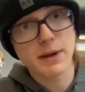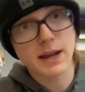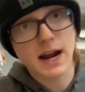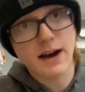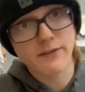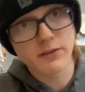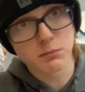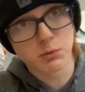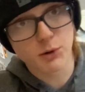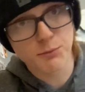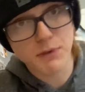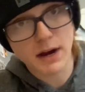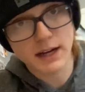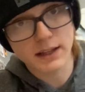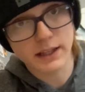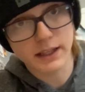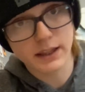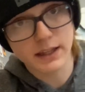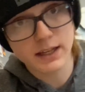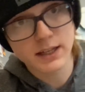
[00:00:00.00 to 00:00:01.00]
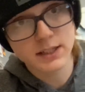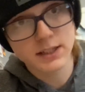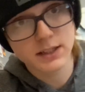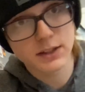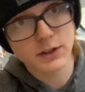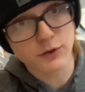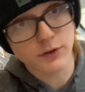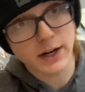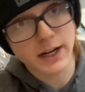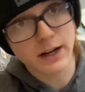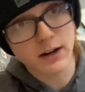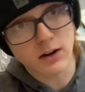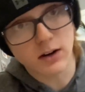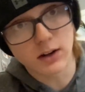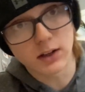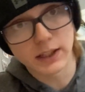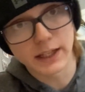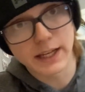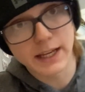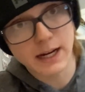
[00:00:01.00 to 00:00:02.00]
and have the board back like this, you're ready to
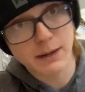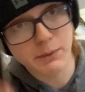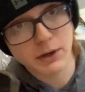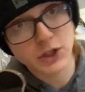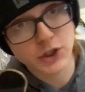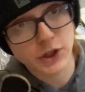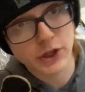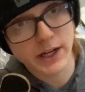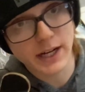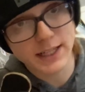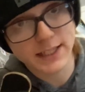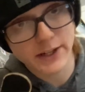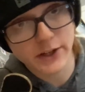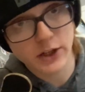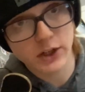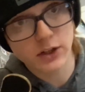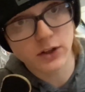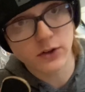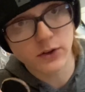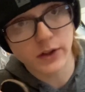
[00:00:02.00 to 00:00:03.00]
ollie, and I'm going to show you guys how you can do